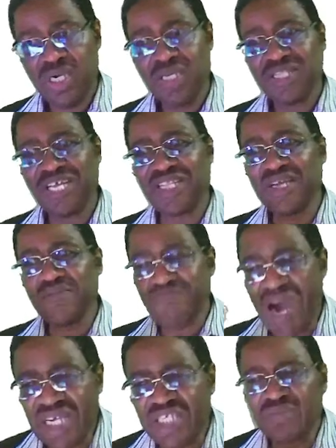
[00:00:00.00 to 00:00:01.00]
That the
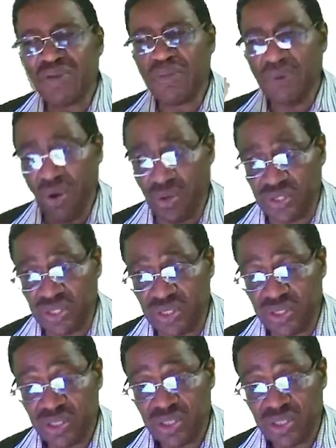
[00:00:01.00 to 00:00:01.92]
maximum loss